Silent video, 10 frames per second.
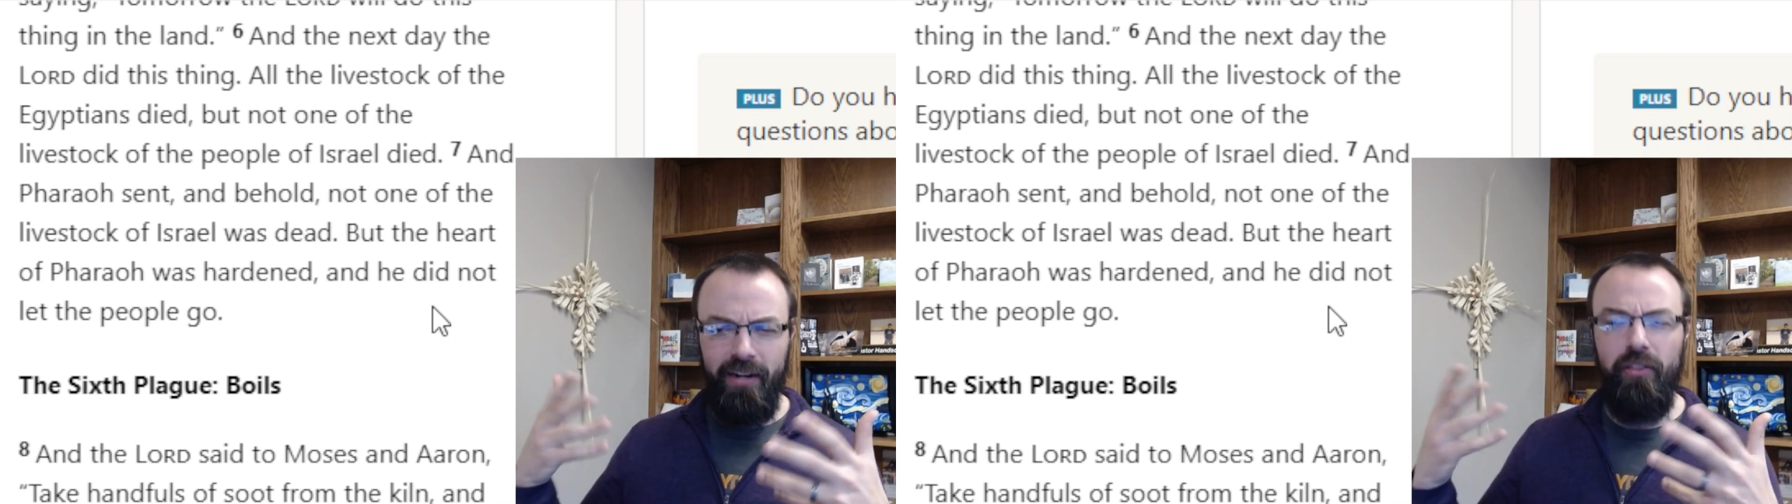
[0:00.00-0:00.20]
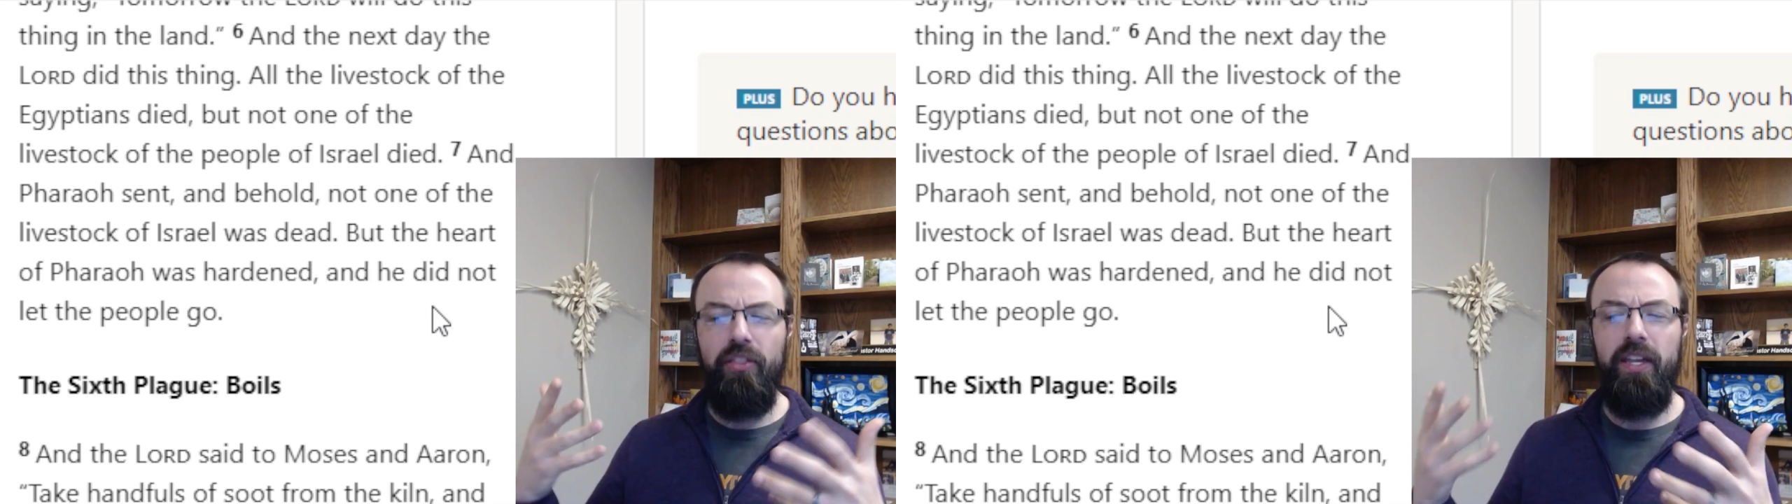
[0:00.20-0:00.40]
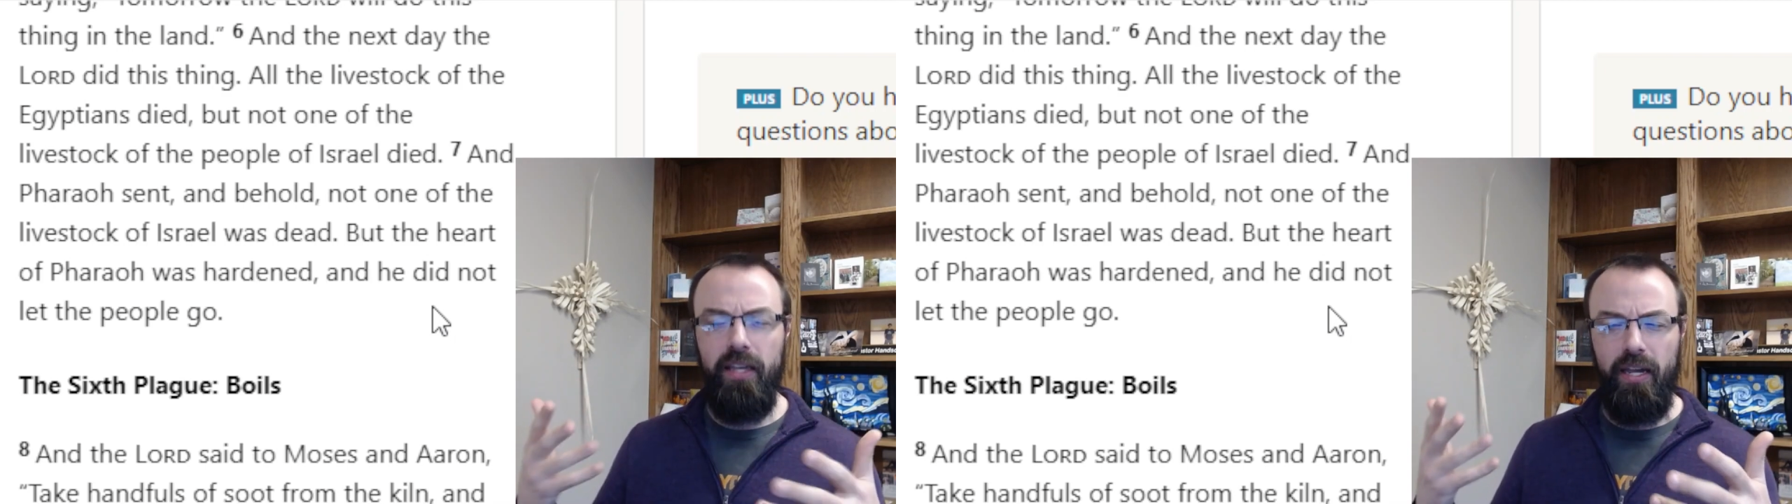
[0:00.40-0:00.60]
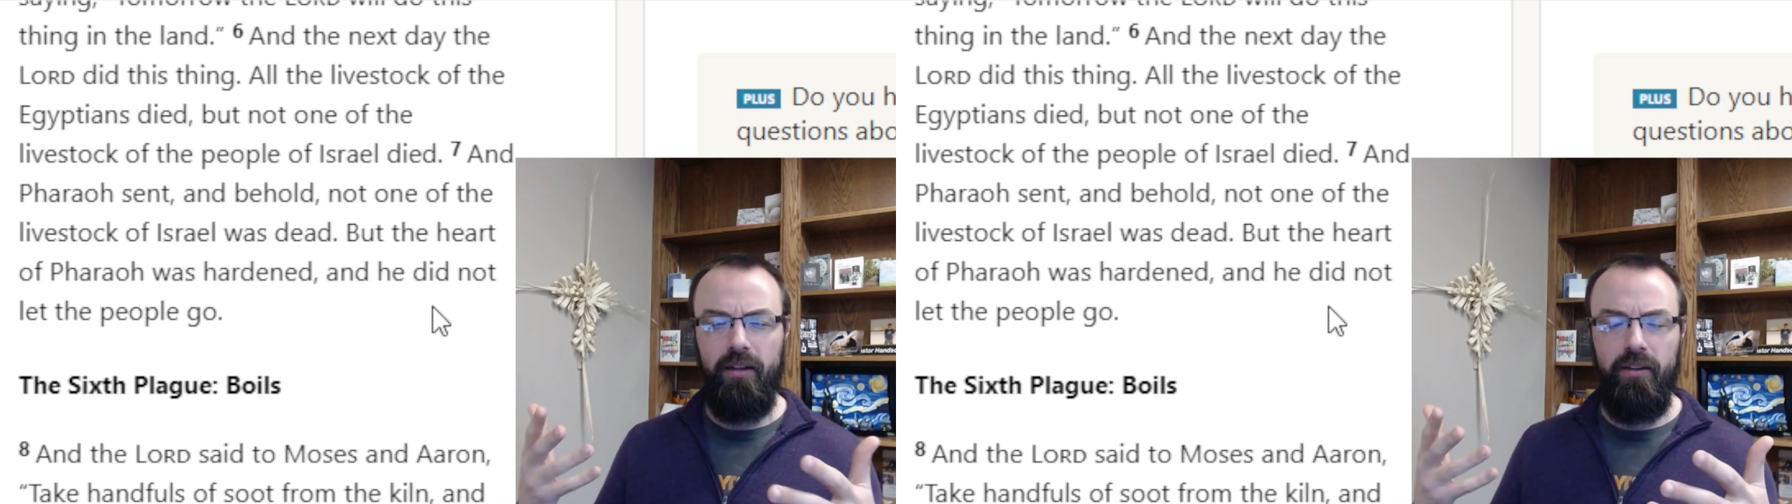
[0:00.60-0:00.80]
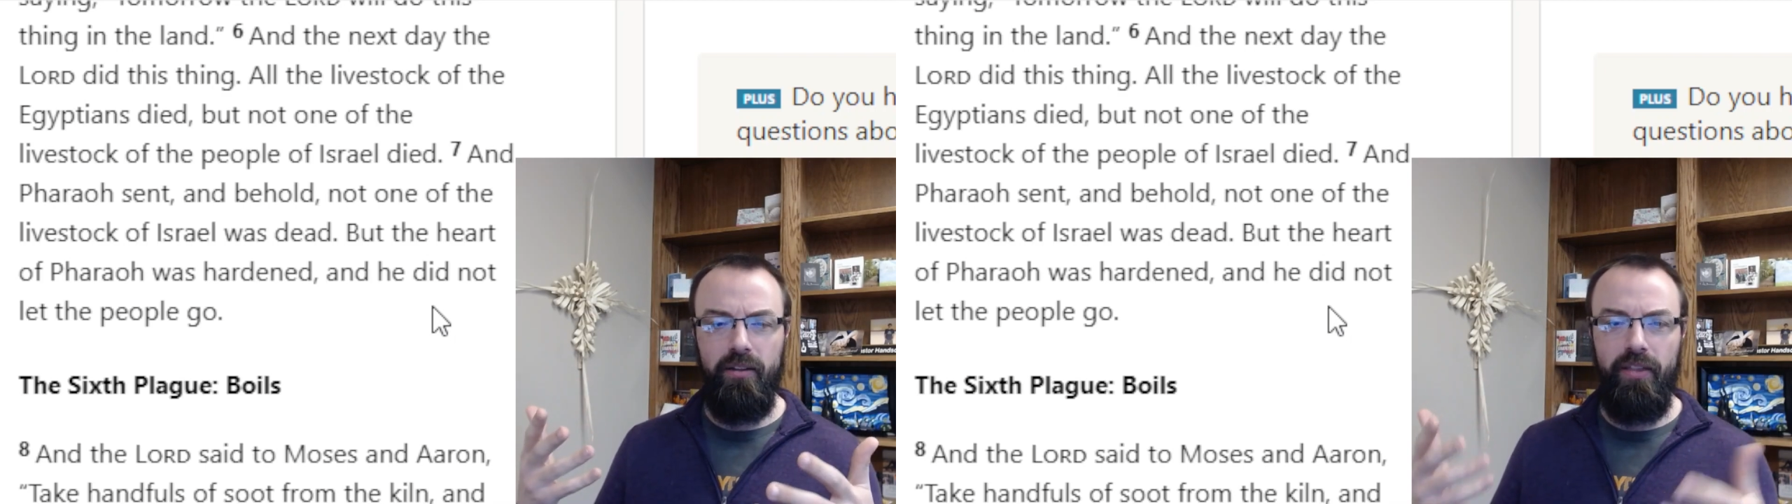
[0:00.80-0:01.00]
of thinking
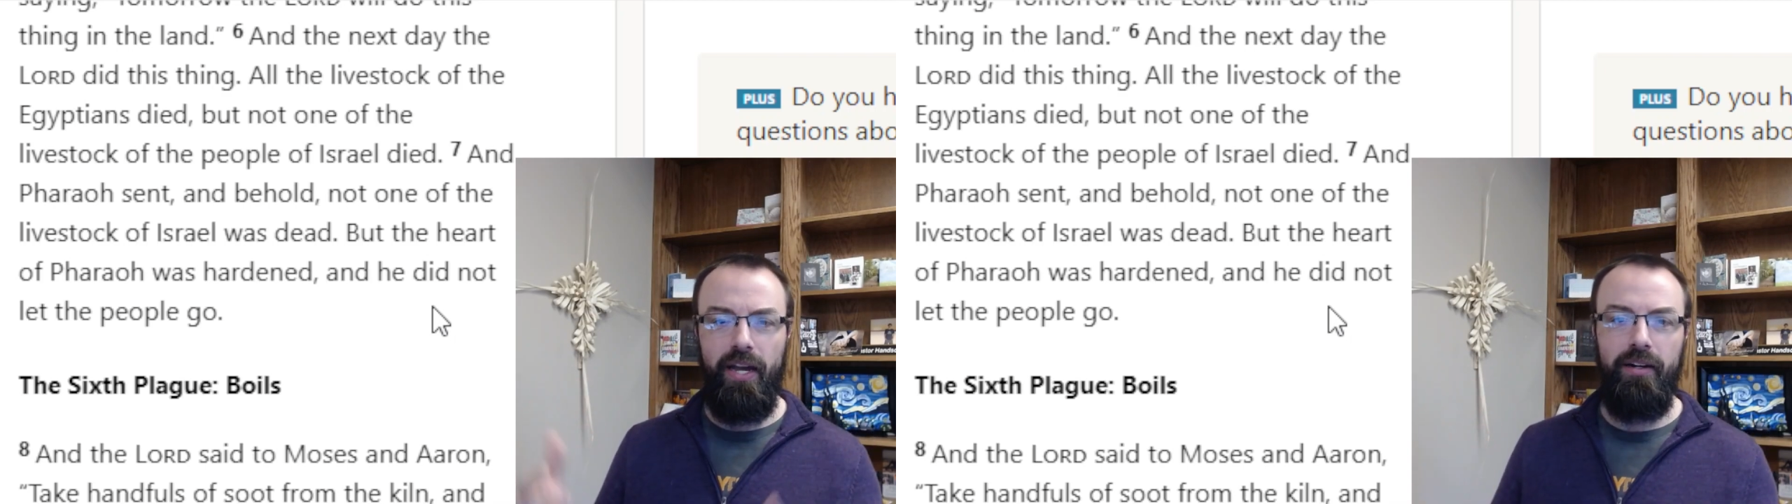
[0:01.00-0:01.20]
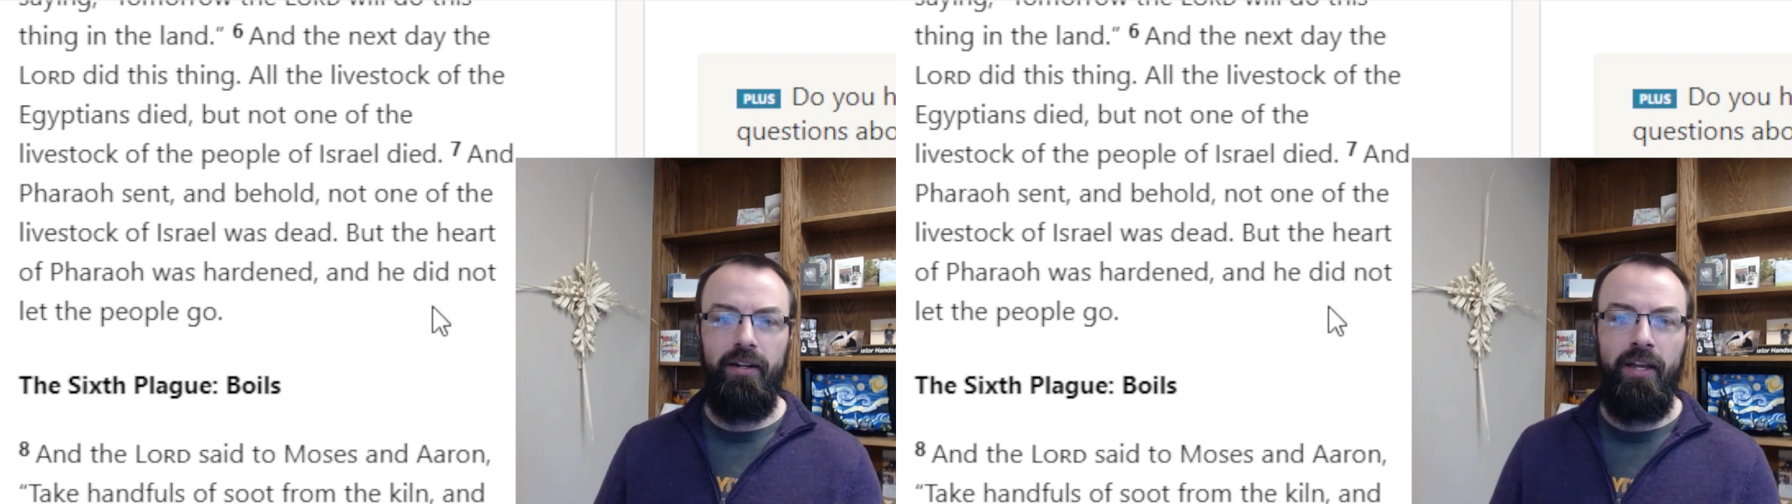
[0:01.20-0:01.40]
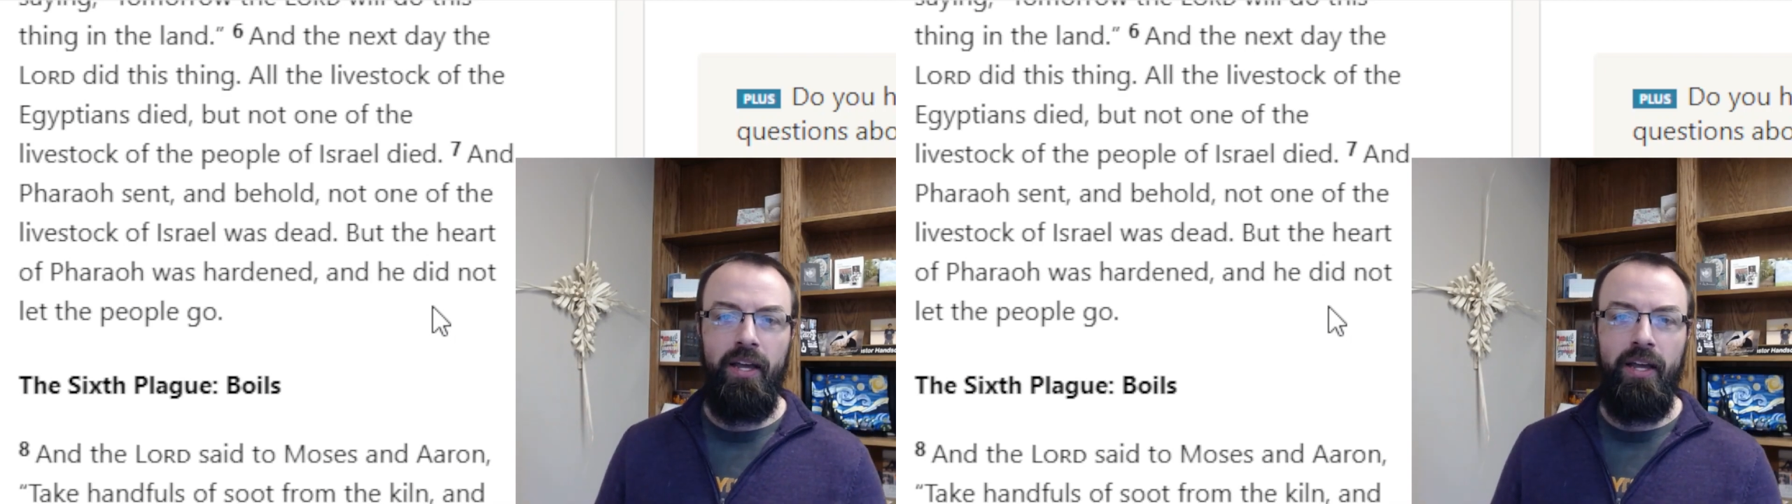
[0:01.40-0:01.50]
that